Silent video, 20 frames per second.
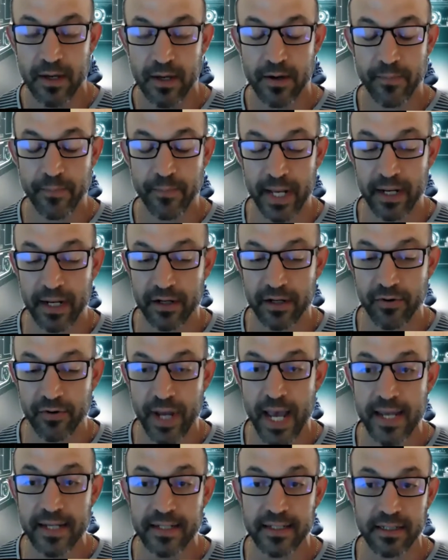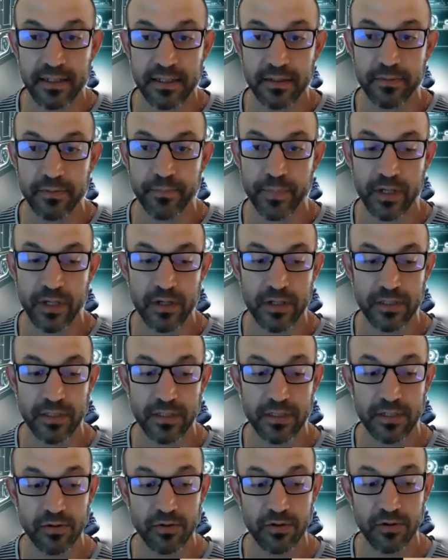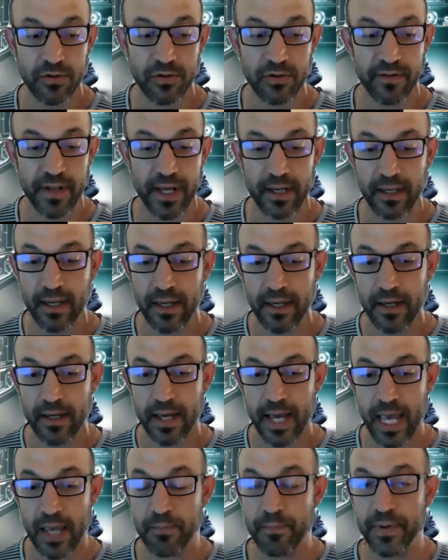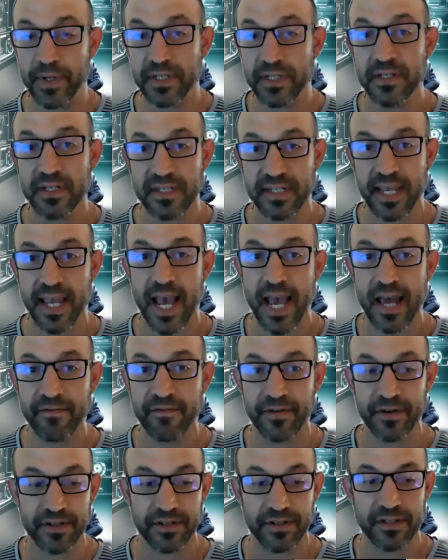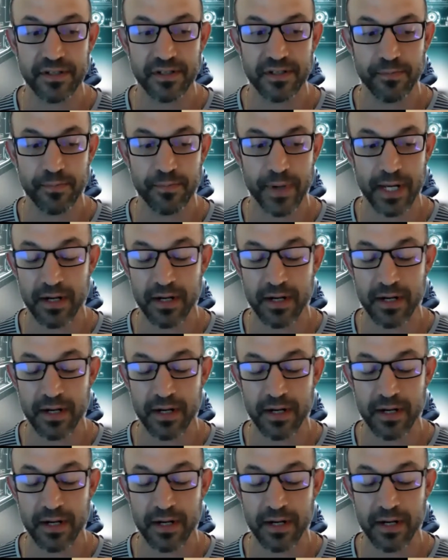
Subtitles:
Bella created, because this is sort of like a business canvas, but